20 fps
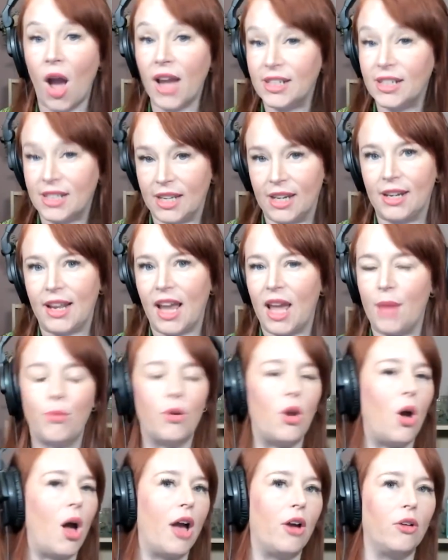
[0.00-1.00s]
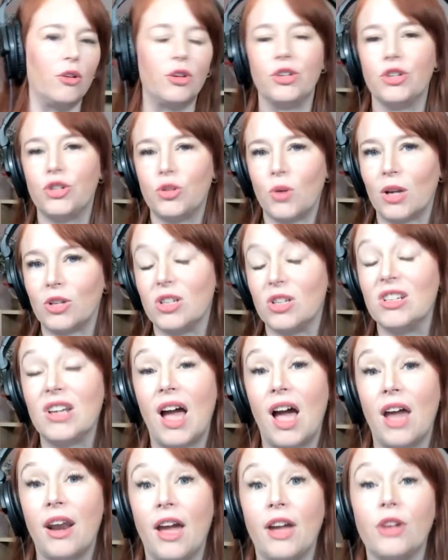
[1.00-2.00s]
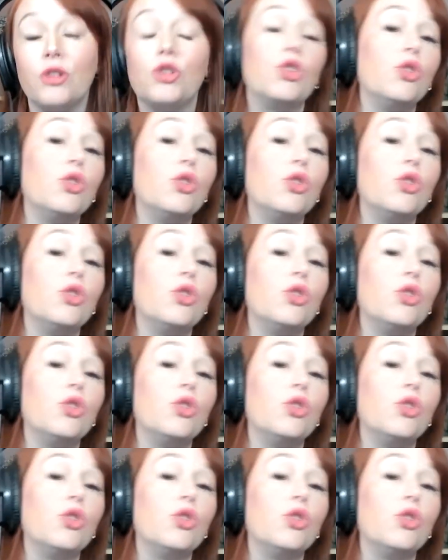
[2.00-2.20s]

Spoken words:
I did keep an eye on construction data